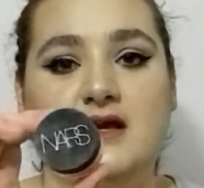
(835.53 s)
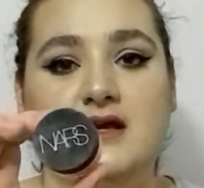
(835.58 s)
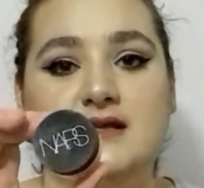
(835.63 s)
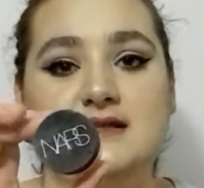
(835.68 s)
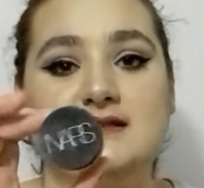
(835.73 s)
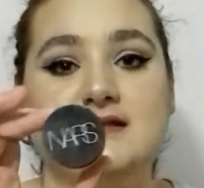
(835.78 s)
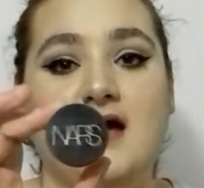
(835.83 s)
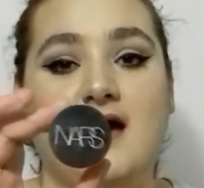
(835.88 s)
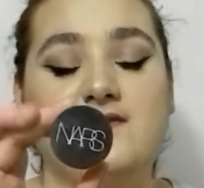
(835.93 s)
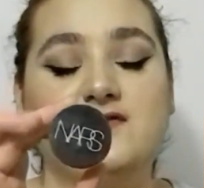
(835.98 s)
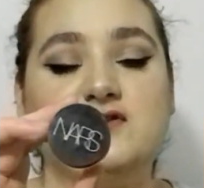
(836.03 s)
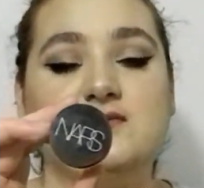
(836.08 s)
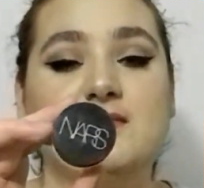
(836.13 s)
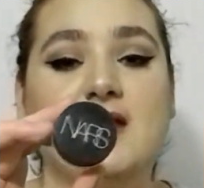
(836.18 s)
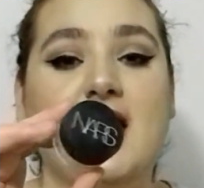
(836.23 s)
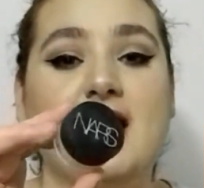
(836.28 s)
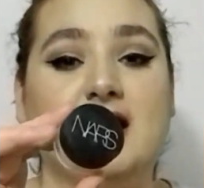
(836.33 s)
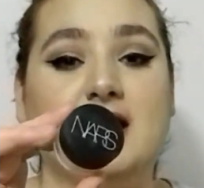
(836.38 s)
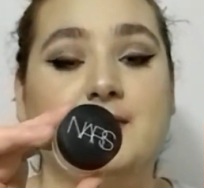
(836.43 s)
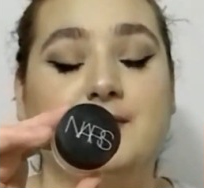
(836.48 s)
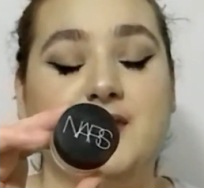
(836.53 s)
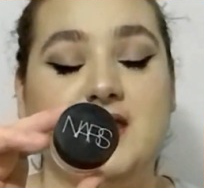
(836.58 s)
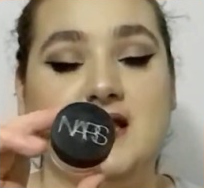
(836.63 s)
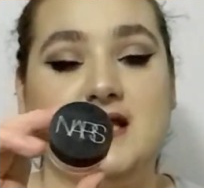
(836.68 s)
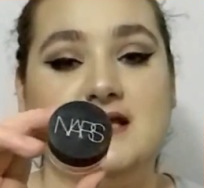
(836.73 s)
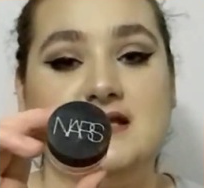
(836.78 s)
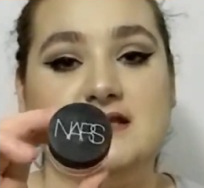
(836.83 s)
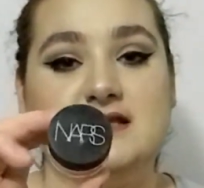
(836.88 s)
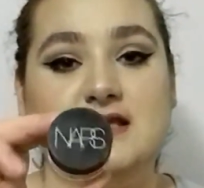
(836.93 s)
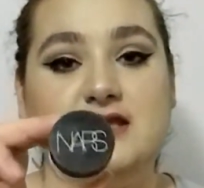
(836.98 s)
Soft Matte Complete
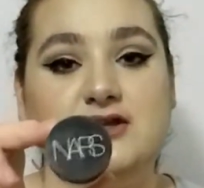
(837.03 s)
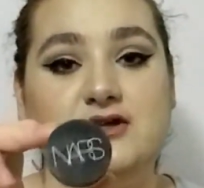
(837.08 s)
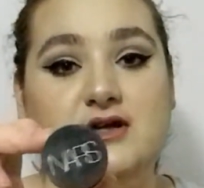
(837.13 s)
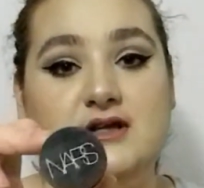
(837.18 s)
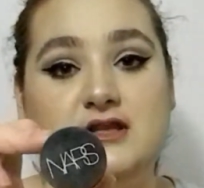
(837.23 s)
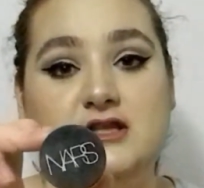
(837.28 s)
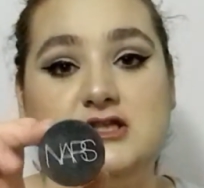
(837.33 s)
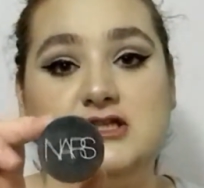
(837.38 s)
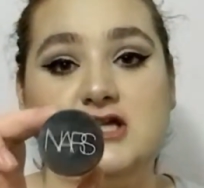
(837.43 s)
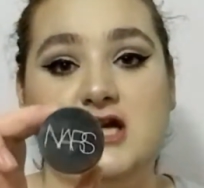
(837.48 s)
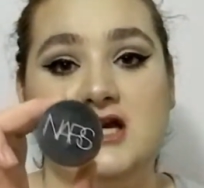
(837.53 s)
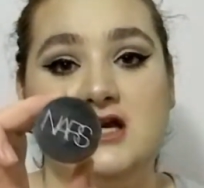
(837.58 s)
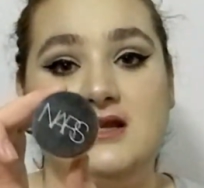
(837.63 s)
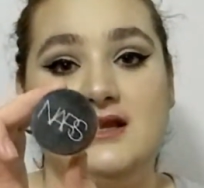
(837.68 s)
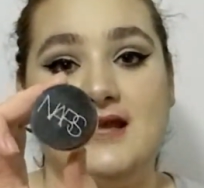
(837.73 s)
Concealer in the shade